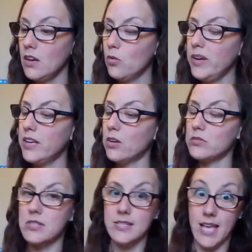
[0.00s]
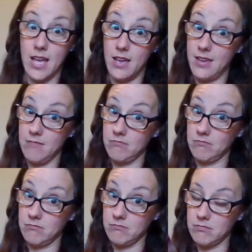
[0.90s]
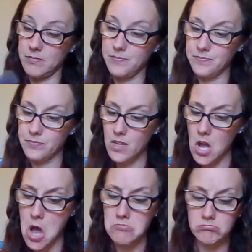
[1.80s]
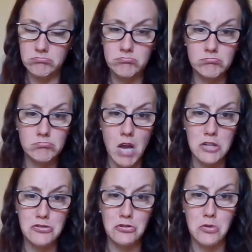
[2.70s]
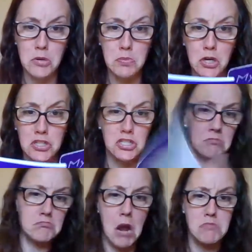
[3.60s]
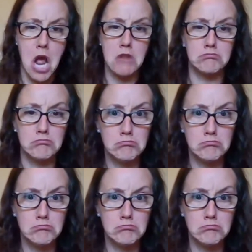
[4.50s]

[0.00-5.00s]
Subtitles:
We don't say, "Oh, I drew 1 person. I'm done.